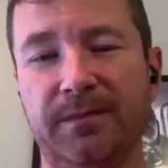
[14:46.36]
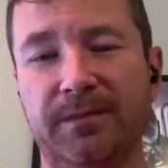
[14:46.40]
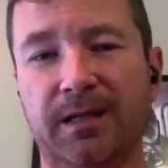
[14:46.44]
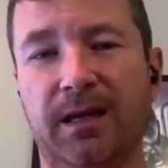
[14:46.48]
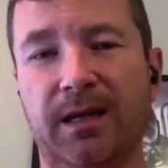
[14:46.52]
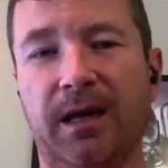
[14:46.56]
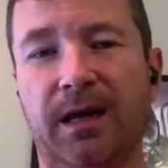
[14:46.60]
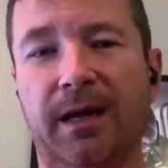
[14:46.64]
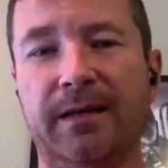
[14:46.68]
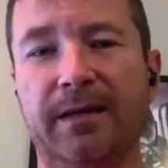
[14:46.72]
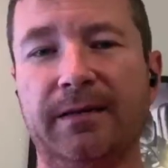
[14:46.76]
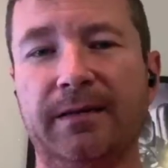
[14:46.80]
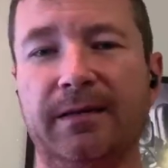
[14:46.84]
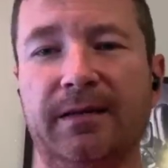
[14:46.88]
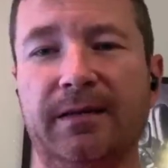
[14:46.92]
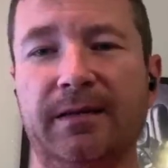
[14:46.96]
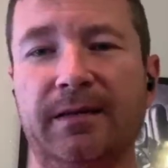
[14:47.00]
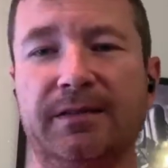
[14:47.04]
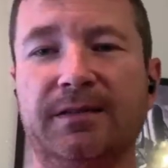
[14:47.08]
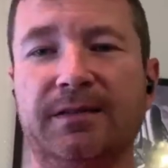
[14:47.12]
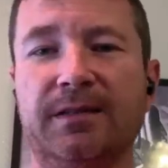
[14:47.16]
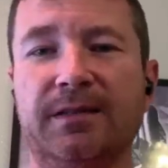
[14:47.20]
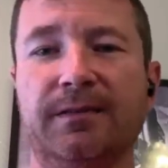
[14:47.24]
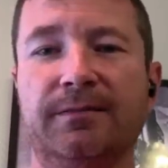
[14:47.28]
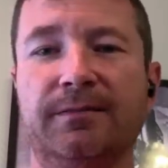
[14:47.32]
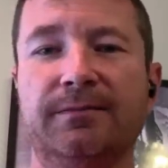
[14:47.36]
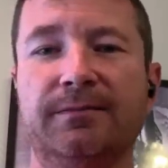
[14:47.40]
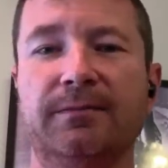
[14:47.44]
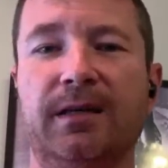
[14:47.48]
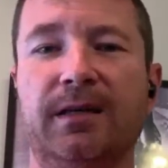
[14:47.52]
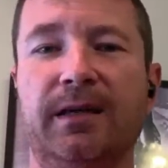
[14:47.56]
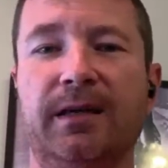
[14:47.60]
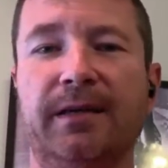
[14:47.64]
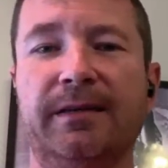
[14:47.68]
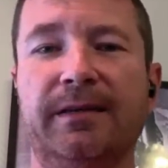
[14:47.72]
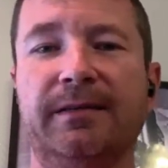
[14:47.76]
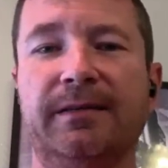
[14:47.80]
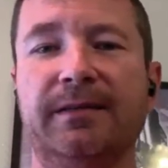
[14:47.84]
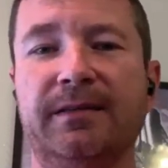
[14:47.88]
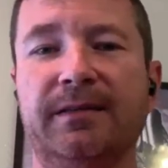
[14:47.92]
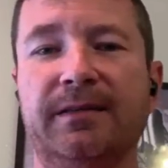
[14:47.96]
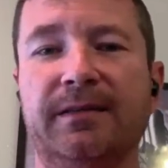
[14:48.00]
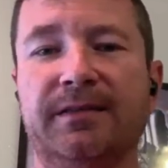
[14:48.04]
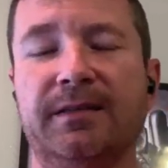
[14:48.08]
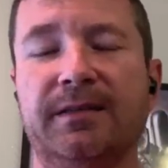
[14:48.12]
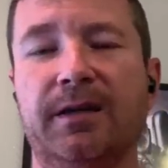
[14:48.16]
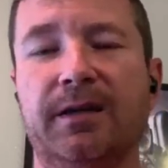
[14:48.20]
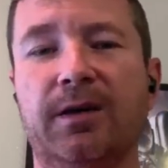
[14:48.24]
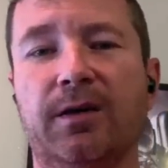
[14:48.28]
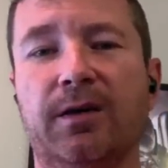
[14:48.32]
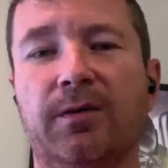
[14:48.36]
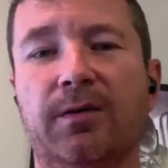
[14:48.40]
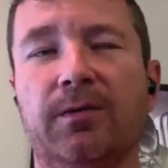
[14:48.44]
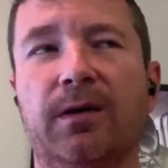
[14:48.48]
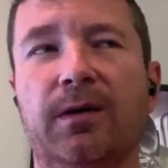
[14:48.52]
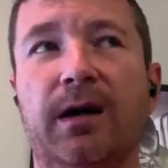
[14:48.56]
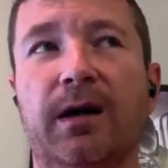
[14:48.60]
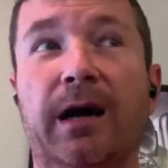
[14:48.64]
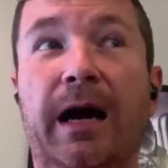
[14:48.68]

right. I didn't get to go.